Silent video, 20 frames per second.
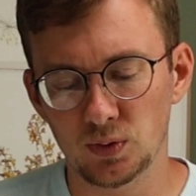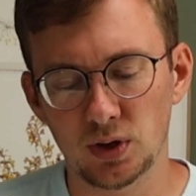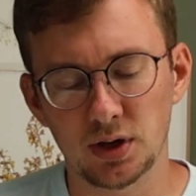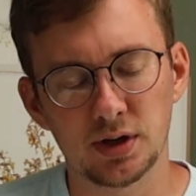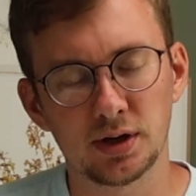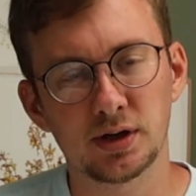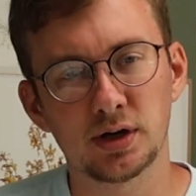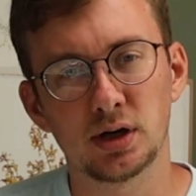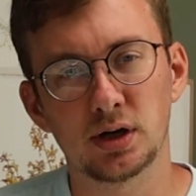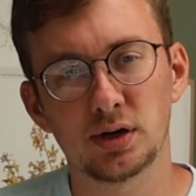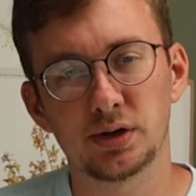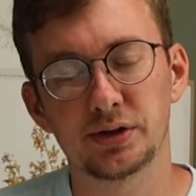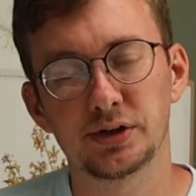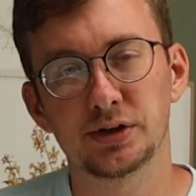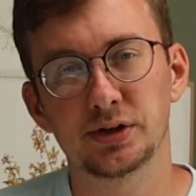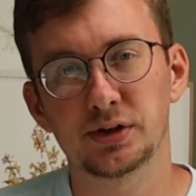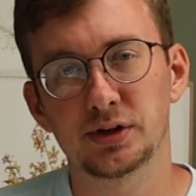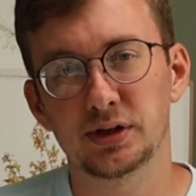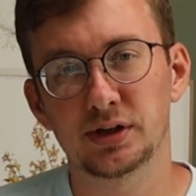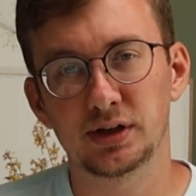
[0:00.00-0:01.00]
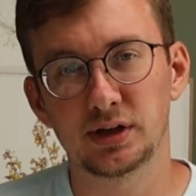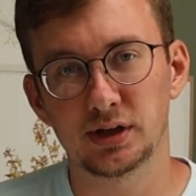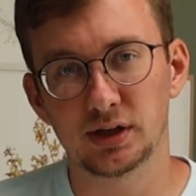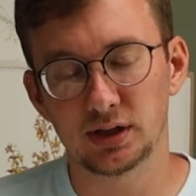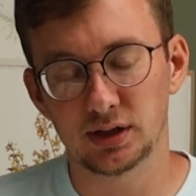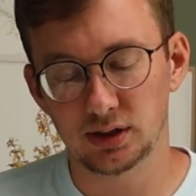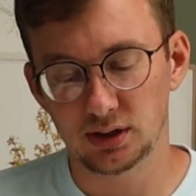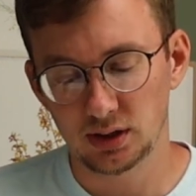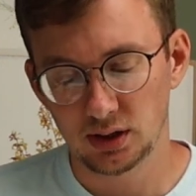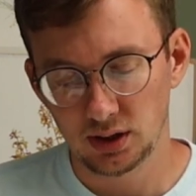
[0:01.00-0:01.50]
watercolor, you're going to
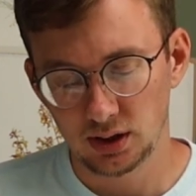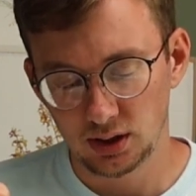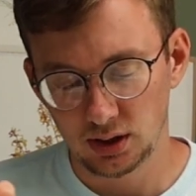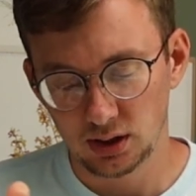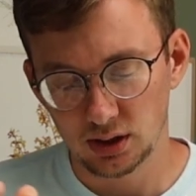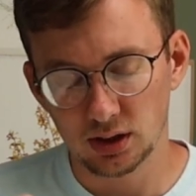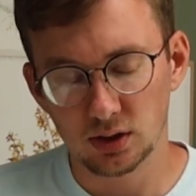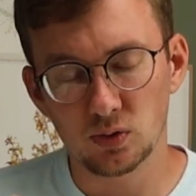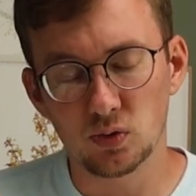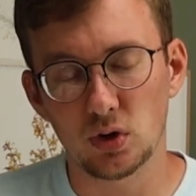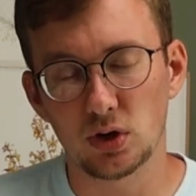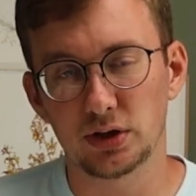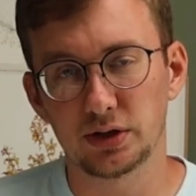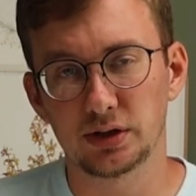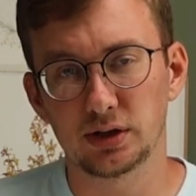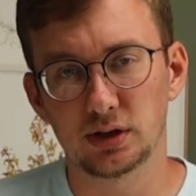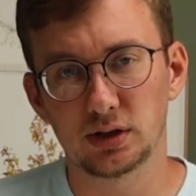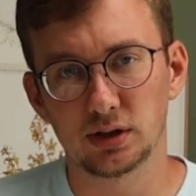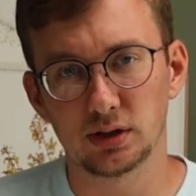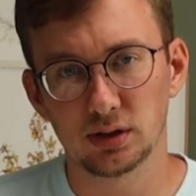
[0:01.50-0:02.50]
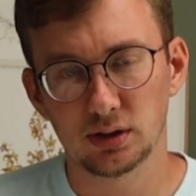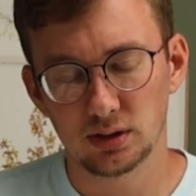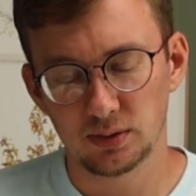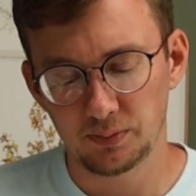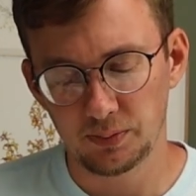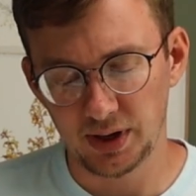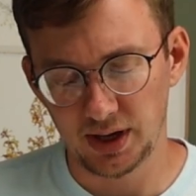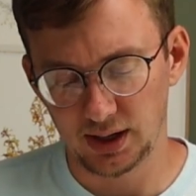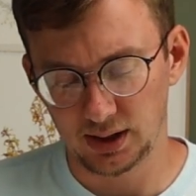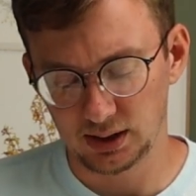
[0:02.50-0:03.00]
get a quality
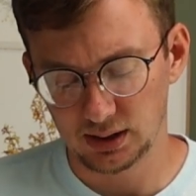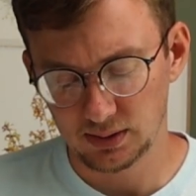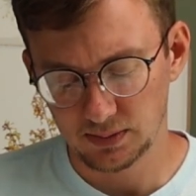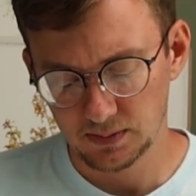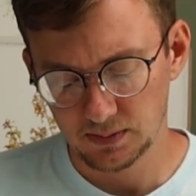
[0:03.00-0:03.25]
paint.